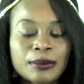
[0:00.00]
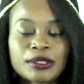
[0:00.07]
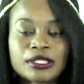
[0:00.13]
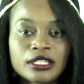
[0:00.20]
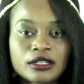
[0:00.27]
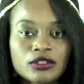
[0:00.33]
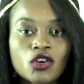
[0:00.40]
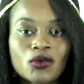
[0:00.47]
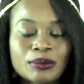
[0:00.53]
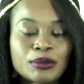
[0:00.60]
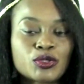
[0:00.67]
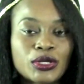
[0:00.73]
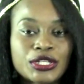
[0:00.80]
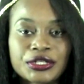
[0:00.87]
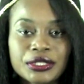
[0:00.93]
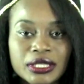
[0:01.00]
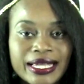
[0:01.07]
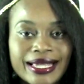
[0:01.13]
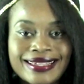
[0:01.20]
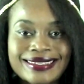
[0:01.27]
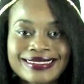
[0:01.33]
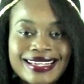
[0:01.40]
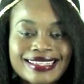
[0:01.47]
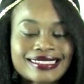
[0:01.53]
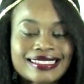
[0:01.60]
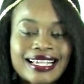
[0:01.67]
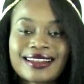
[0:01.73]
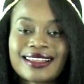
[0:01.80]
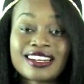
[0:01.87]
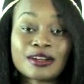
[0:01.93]
keep a dildo in between your legs. That's
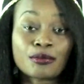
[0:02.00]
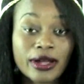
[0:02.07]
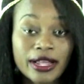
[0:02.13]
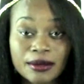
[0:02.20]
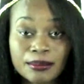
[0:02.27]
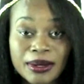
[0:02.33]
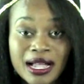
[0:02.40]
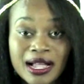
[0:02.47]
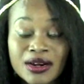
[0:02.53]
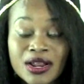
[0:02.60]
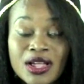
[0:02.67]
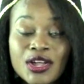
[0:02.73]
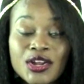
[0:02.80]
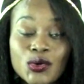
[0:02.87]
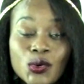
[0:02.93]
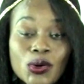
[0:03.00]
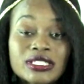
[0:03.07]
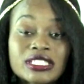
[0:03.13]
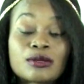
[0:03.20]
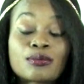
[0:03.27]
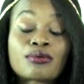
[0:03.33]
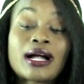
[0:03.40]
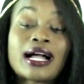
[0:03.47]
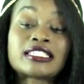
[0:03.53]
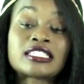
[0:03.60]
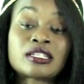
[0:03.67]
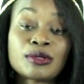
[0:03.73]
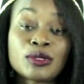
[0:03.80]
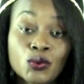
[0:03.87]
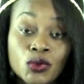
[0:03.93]
not nothing to brag about, nor is it a prize
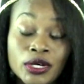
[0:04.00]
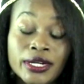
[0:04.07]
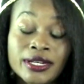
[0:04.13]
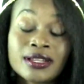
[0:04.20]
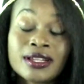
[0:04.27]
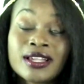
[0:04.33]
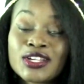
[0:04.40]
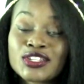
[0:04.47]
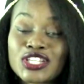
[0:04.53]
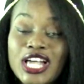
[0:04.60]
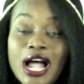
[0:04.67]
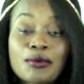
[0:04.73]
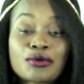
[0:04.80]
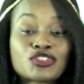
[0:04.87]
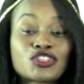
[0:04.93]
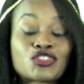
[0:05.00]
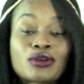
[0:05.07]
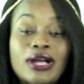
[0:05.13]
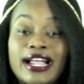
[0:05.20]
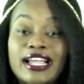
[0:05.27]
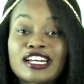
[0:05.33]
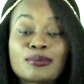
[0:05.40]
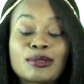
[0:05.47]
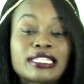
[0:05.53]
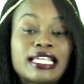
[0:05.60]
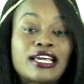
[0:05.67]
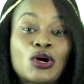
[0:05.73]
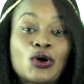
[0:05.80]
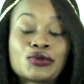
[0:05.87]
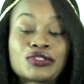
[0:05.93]
to be won. So I was just cracking up at
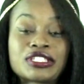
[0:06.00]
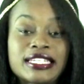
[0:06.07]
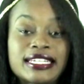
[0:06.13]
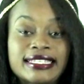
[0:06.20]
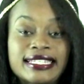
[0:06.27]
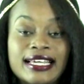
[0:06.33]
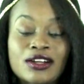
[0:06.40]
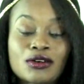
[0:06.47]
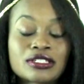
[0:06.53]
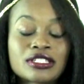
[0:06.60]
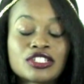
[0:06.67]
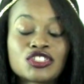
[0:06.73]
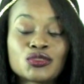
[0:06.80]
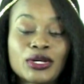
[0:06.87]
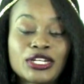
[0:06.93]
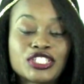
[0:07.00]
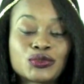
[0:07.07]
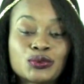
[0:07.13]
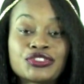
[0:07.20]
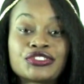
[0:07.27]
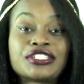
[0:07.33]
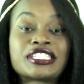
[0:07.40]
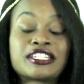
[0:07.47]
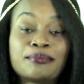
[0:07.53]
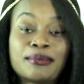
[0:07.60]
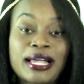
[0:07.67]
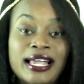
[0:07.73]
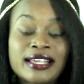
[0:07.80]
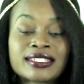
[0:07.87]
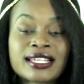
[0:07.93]
that whole scene. That whole situation was just a
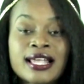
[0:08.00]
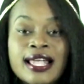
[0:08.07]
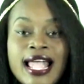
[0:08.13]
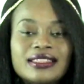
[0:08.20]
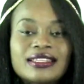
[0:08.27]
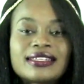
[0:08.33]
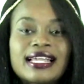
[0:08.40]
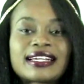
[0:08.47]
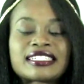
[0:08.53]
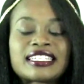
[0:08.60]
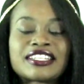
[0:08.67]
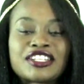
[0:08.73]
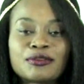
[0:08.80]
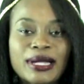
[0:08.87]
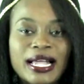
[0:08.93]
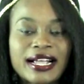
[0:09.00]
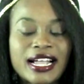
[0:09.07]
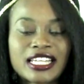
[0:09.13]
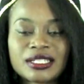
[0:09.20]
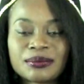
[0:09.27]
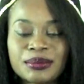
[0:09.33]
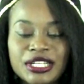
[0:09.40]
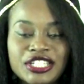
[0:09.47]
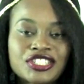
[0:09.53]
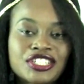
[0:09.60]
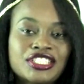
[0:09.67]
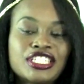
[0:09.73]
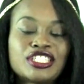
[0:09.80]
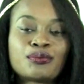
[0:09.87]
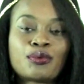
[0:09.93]
mess. And the next day, they're back on the beach,
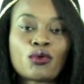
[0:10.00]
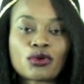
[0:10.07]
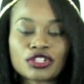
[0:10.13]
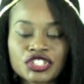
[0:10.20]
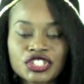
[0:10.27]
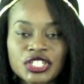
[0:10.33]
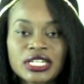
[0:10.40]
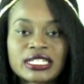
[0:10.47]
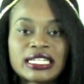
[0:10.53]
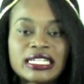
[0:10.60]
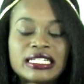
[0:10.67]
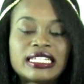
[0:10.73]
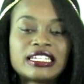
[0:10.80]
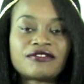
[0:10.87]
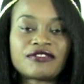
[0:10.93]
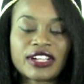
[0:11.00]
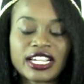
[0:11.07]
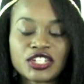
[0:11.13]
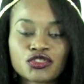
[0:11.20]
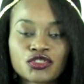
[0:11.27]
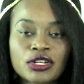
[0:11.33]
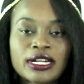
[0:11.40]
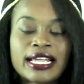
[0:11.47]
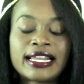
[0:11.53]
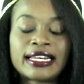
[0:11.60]
and it's Portia, Nene, and Phaedra,